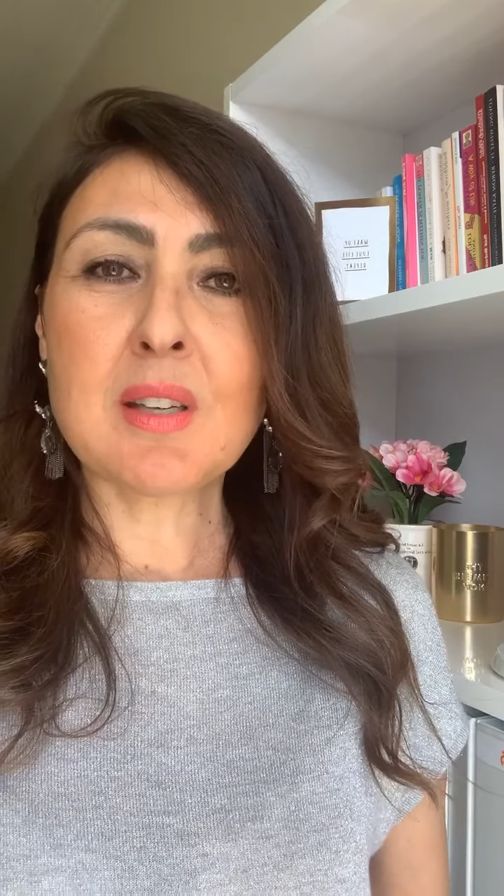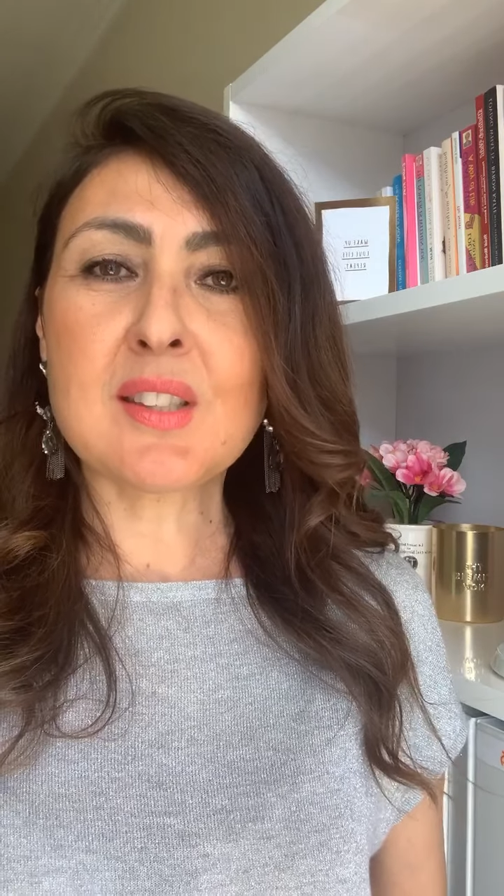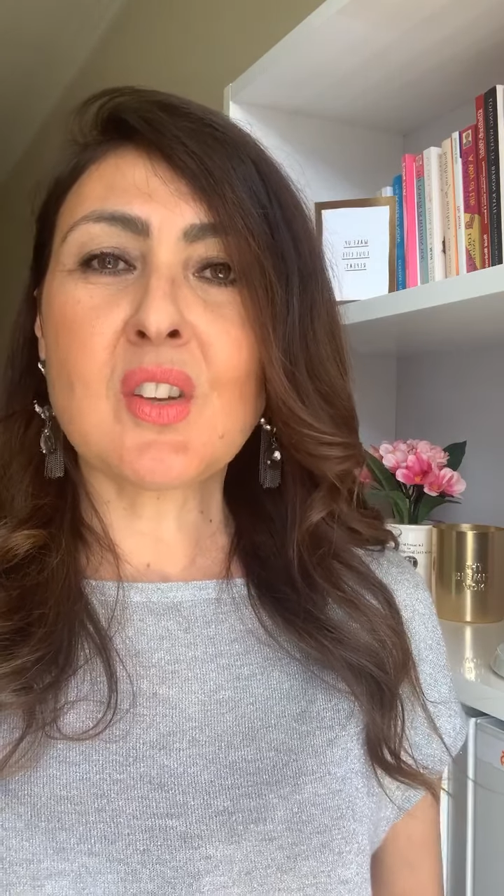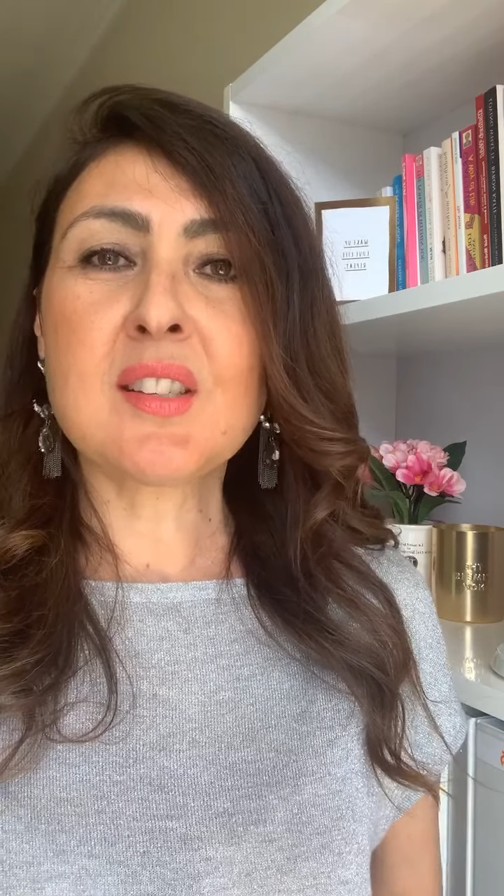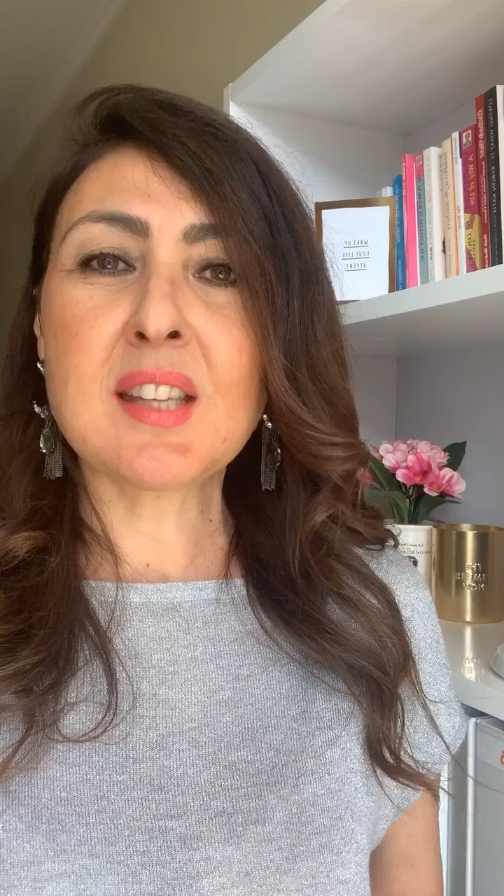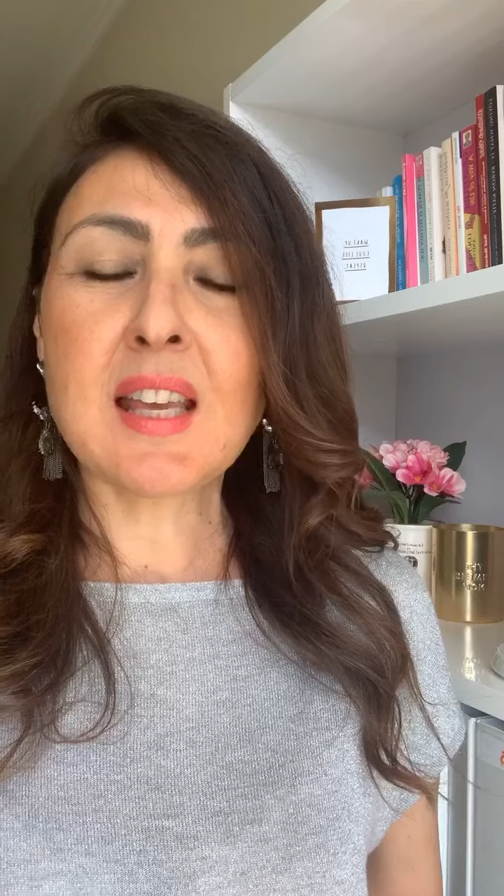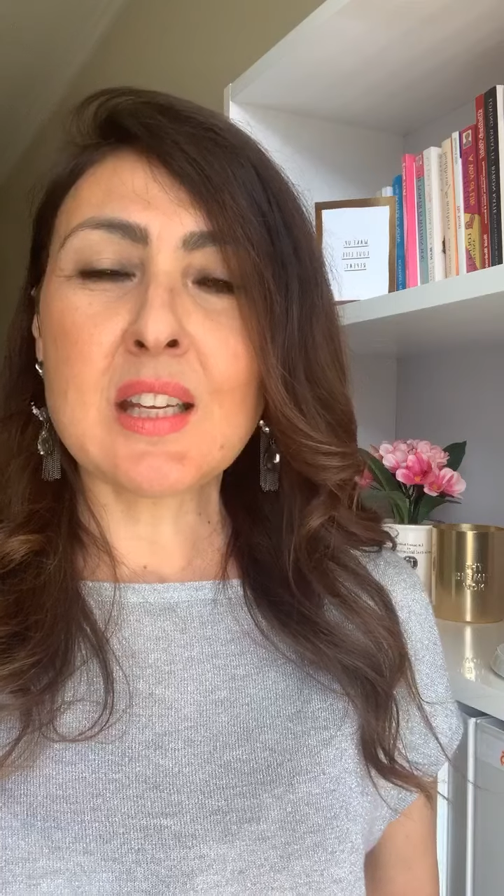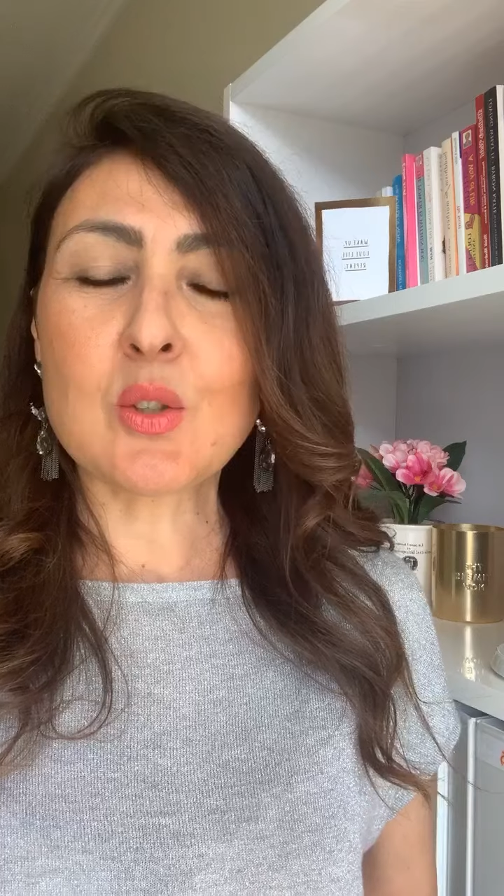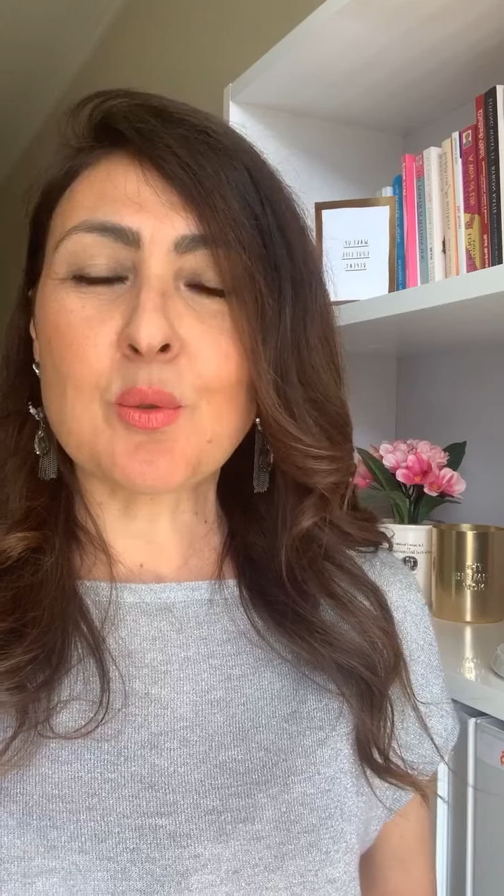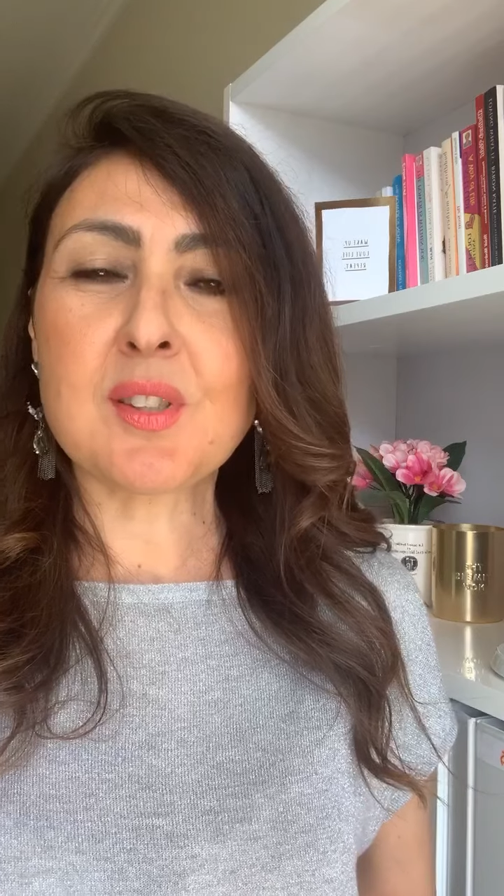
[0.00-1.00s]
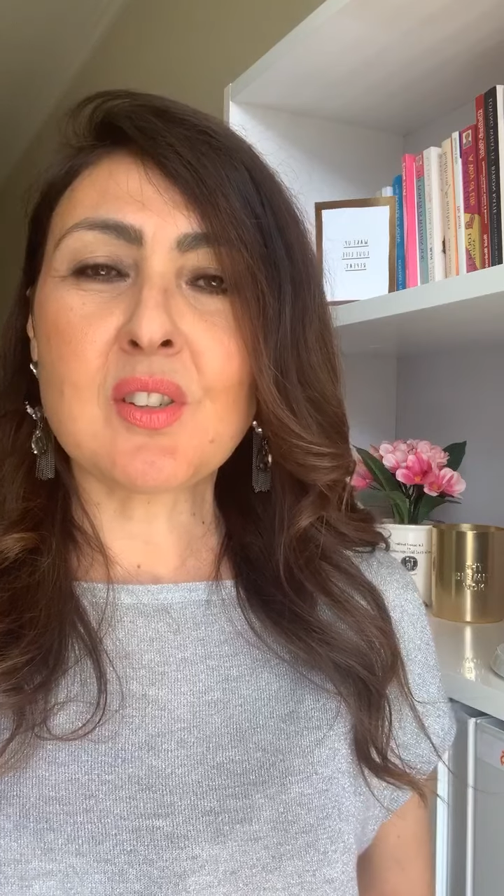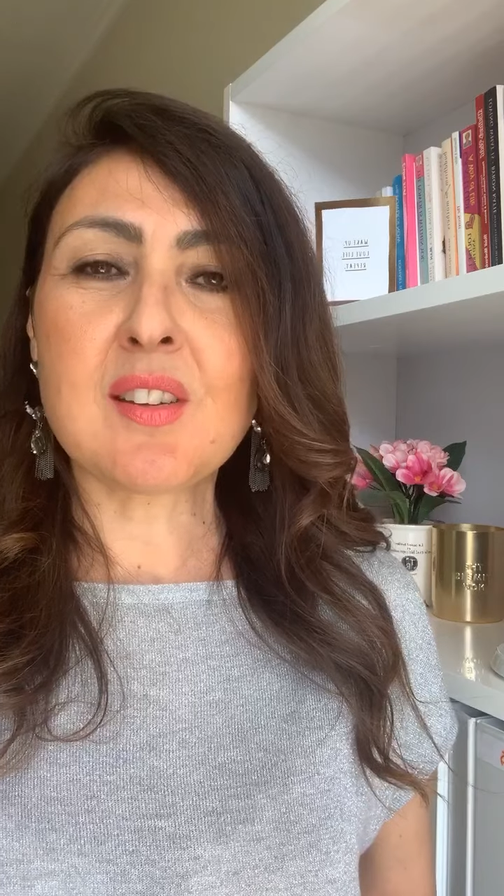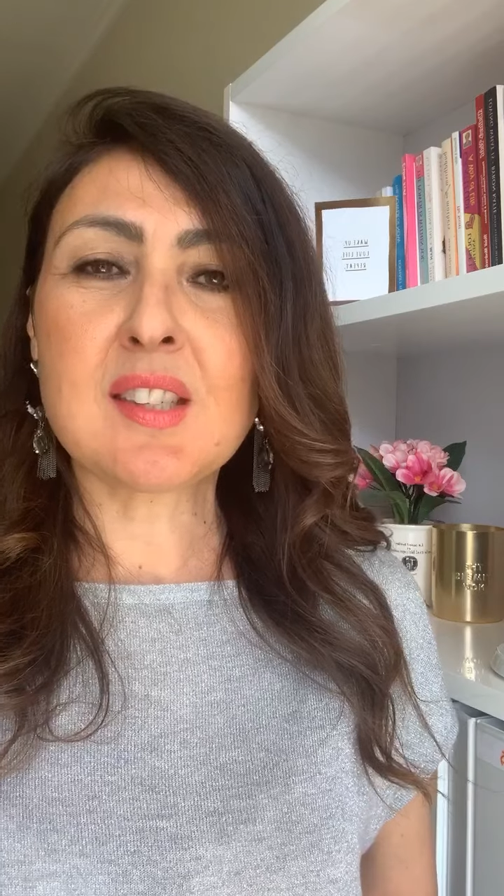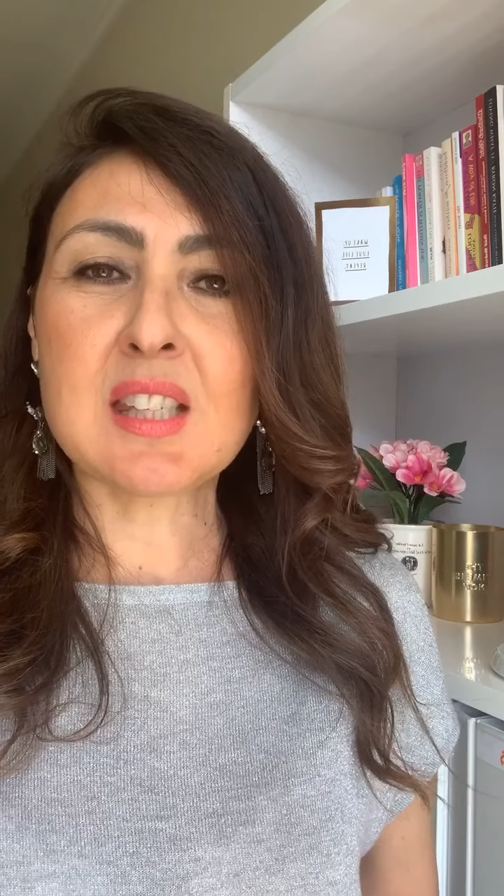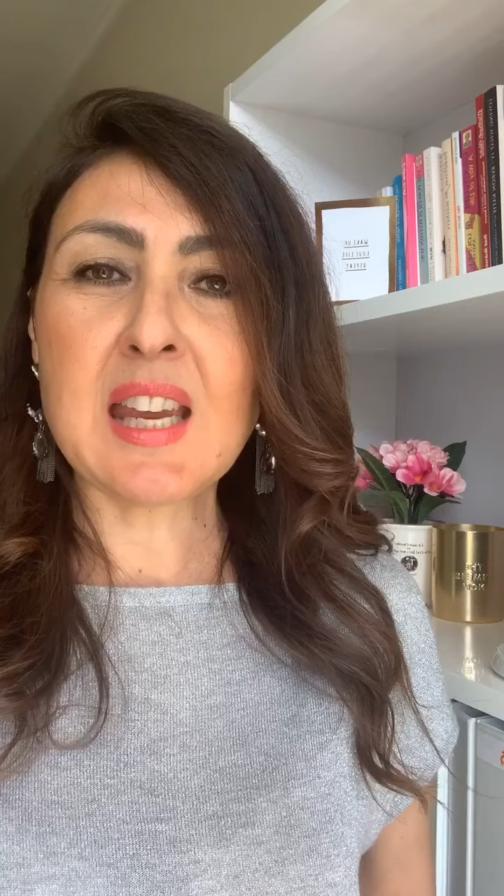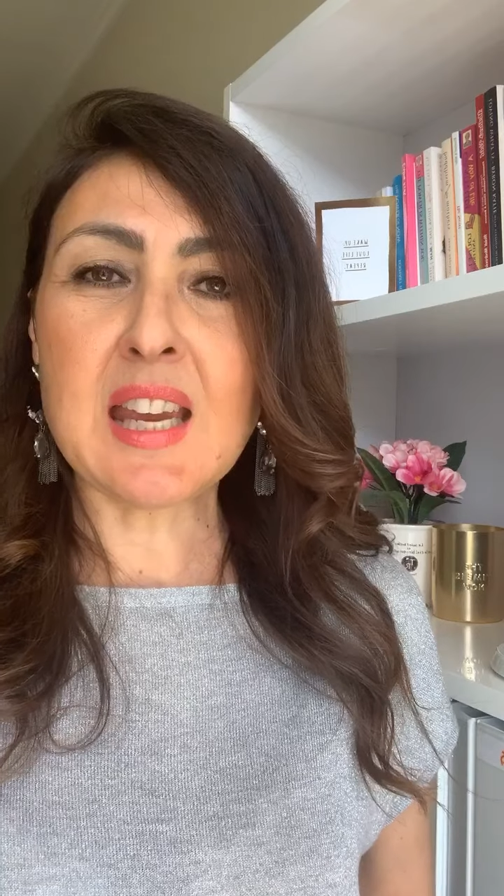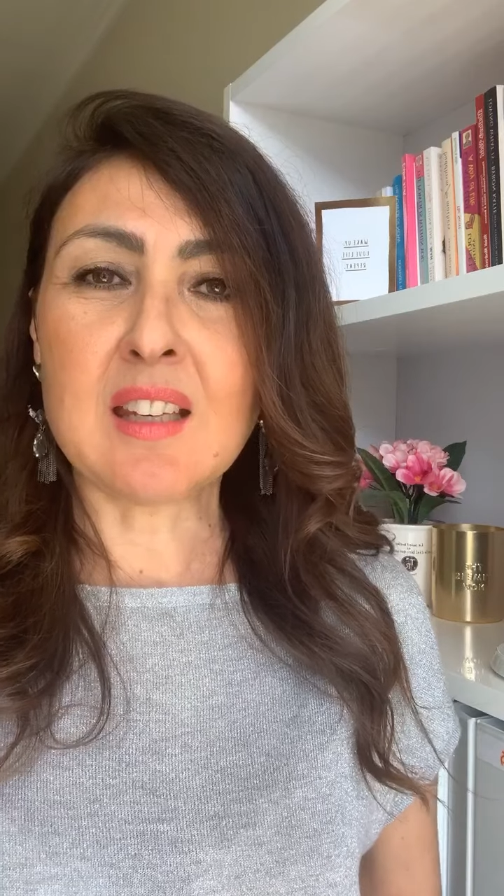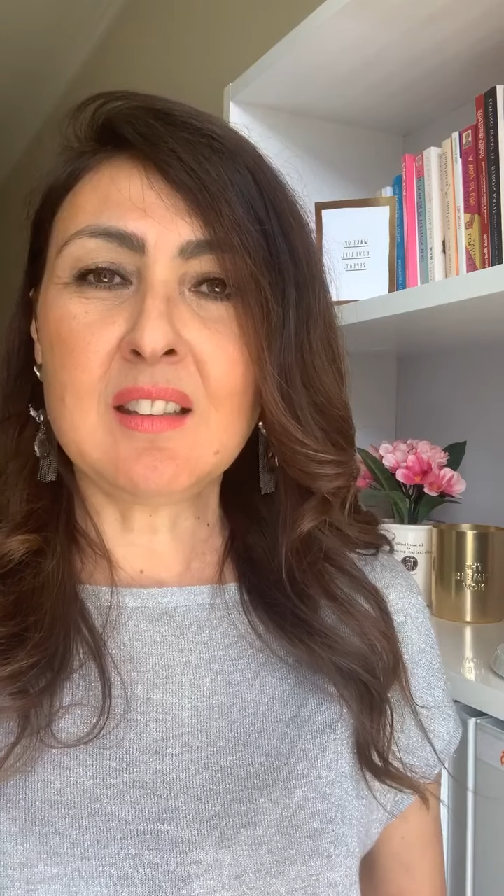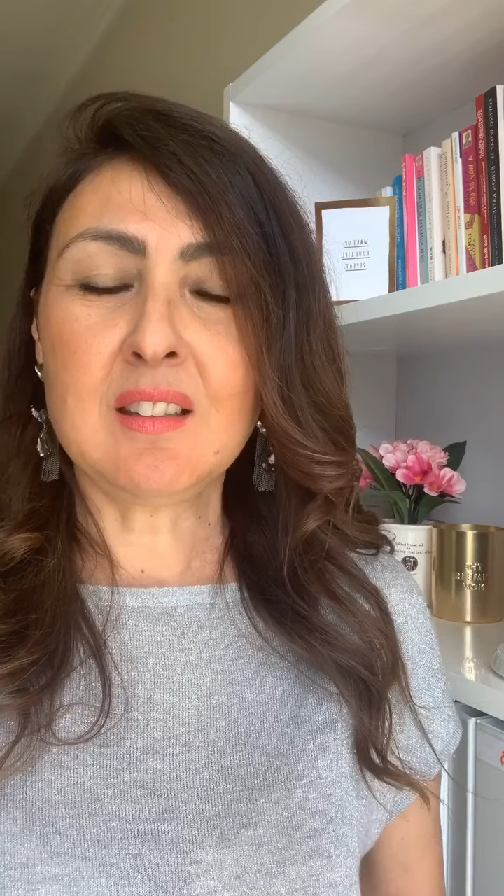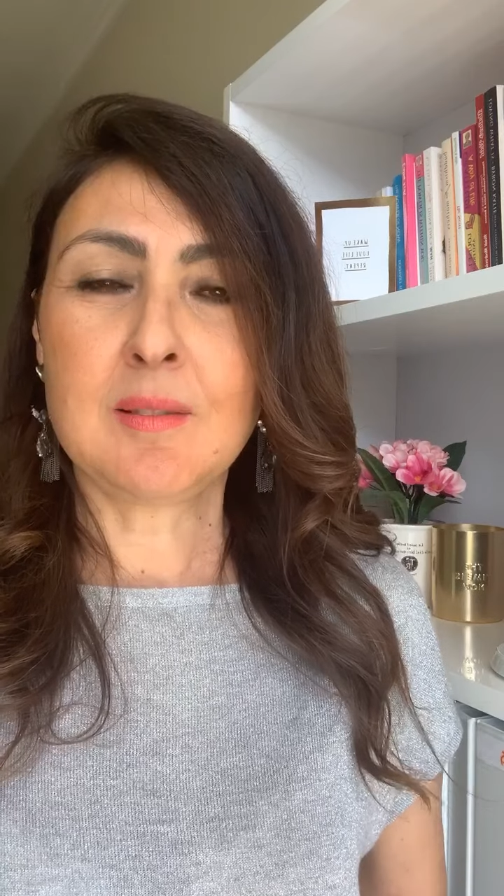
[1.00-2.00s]
a size 8 or a size
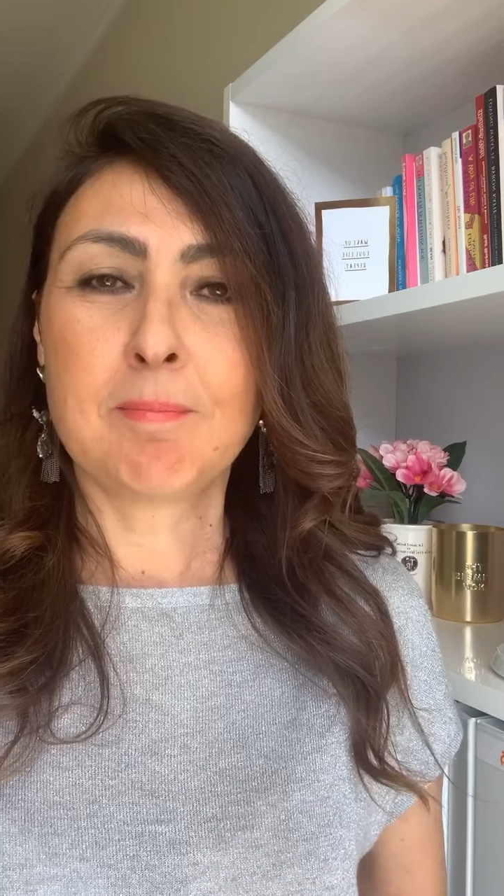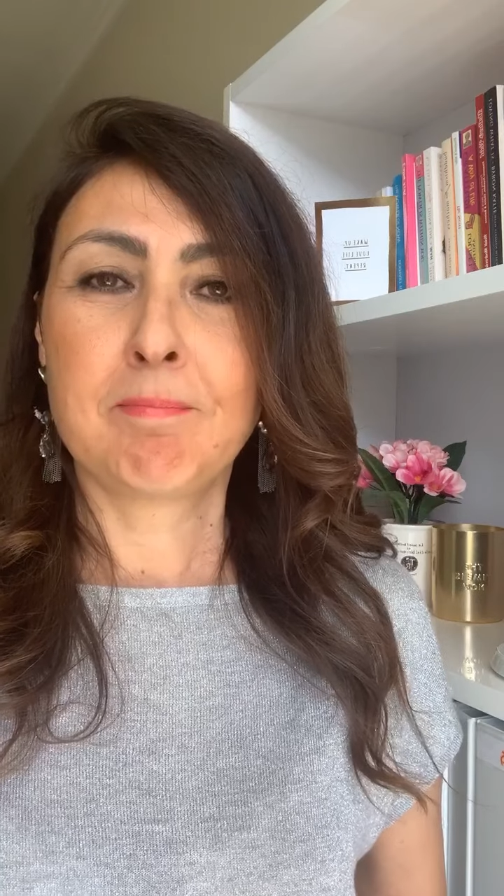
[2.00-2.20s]
10